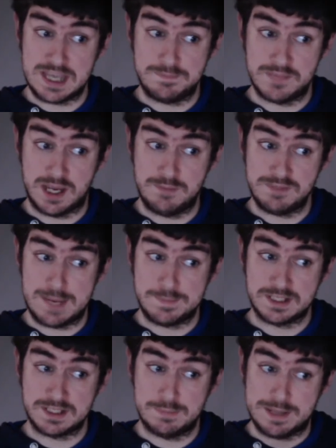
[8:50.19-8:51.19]
I'm
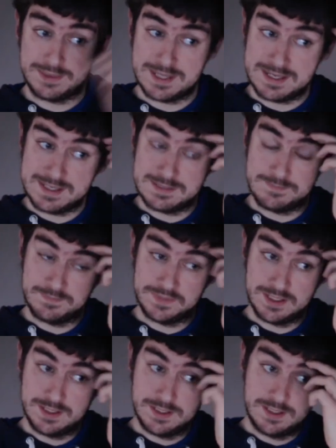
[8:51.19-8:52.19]
skeptical about this,
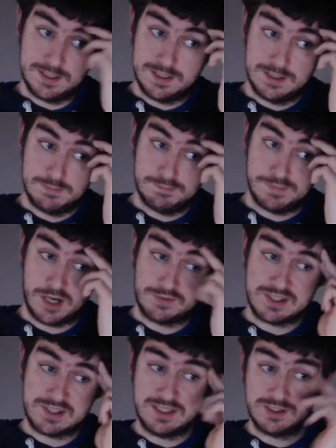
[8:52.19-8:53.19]
but after
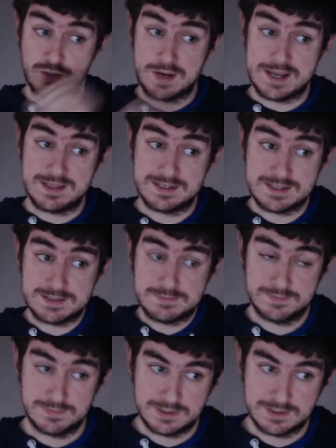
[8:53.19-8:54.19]
seeing the trailers,
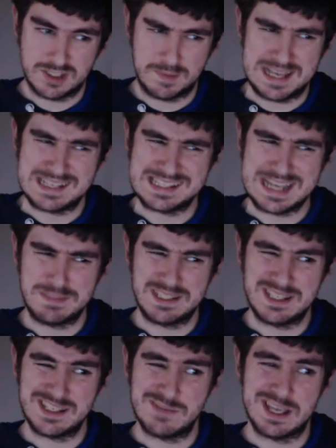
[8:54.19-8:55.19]
some of that
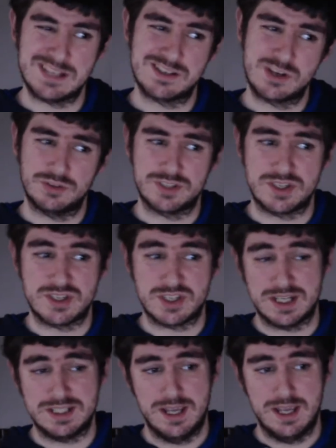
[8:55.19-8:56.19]
skepticism has gone to the side.